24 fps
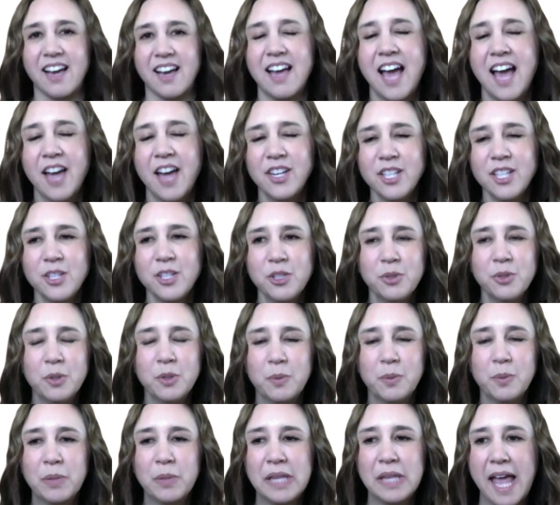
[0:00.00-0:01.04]
How do you
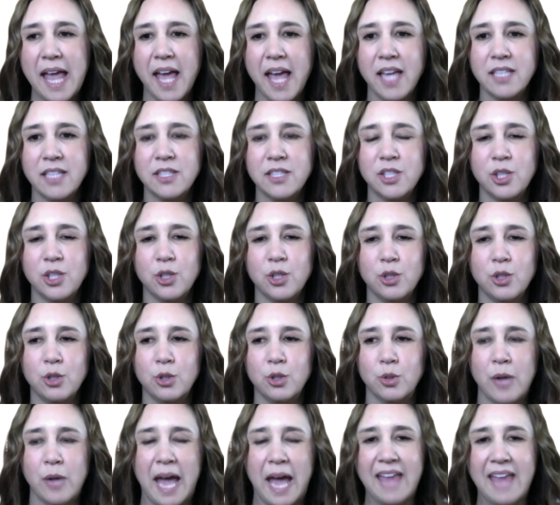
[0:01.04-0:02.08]
plan
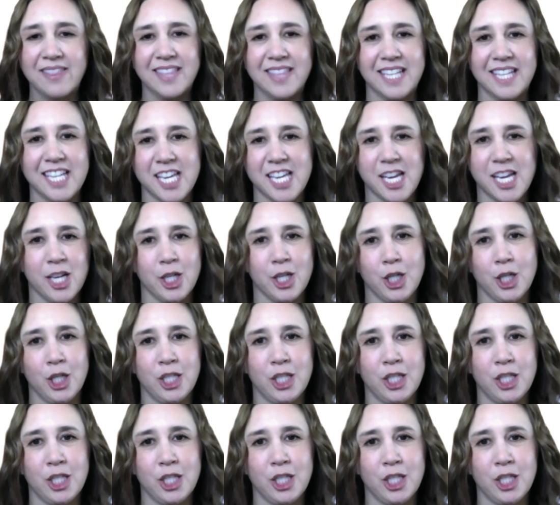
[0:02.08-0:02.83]
to end the year?